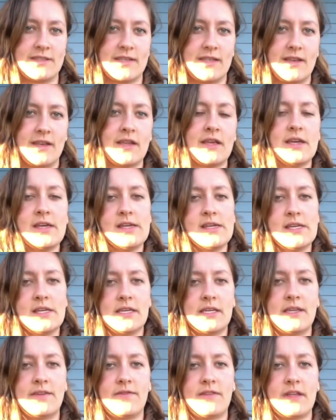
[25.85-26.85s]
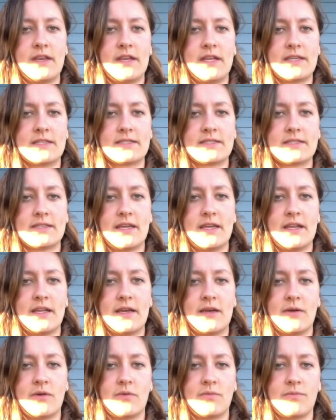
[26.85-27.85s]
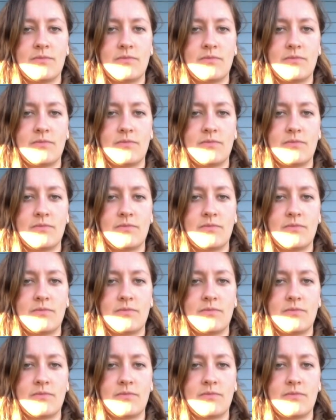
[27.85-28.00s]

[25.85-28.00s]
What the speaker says: and even as in a